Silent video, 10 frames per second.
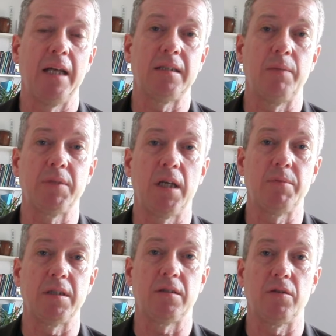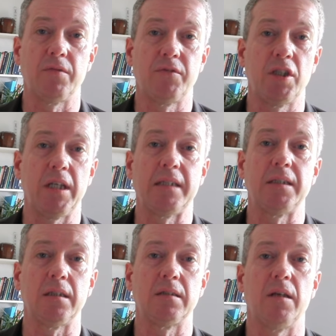sometimes the sort of
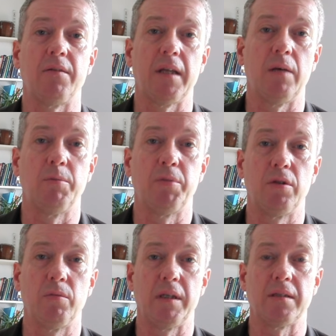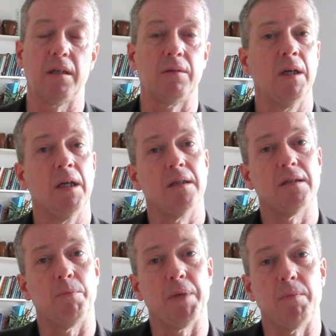genetic stuff that we're born with. So
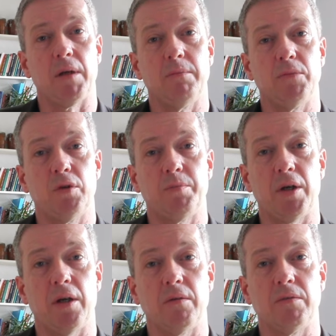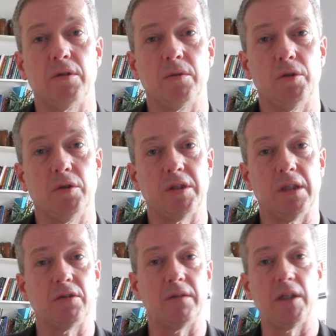some people are more prone towards
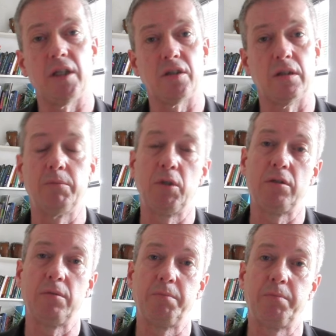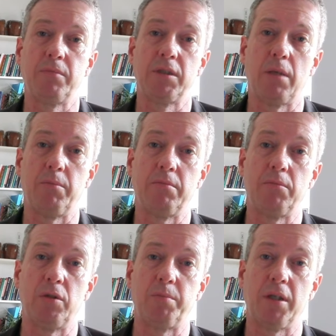introversion and some
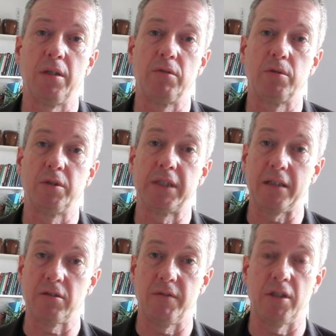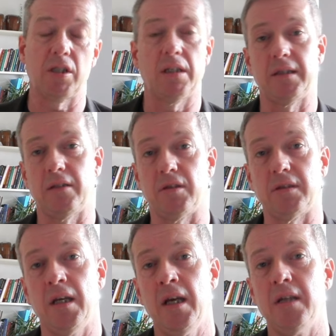more prone towards extroversion, etc.
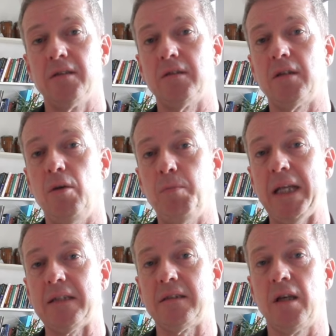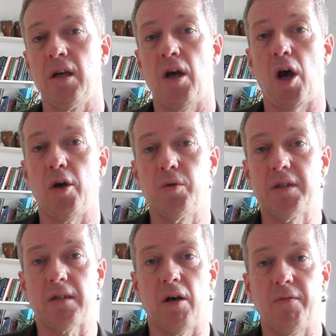So there's a complex
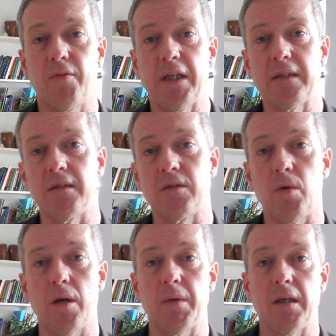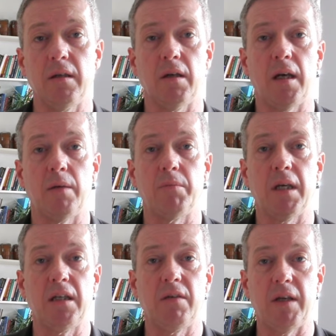host of reasons why we
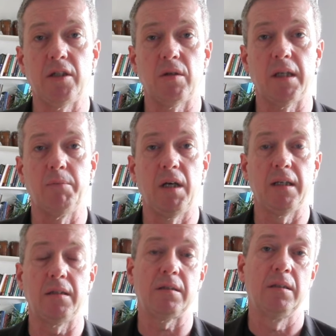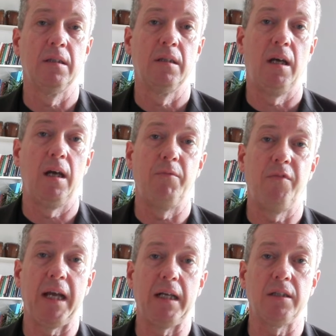individually might
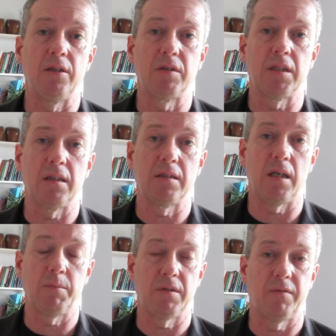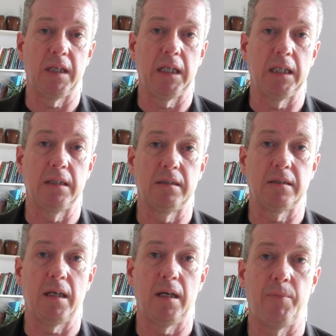value certain types of
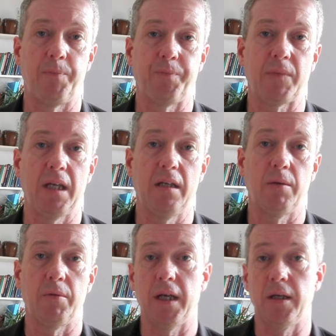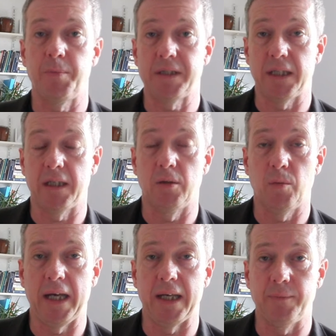feelings in a particular
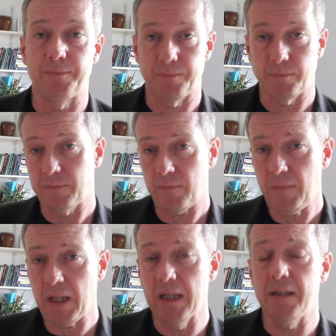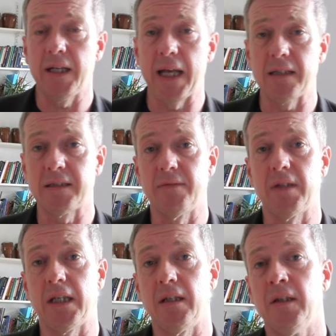way, either
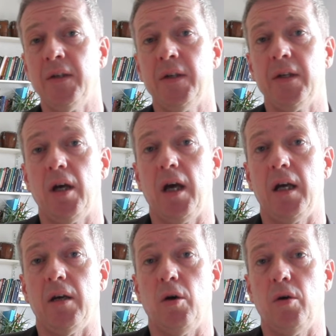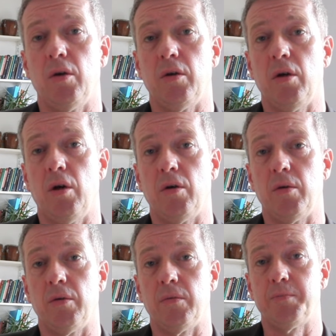negatively
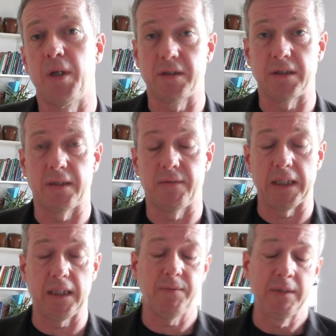or positively.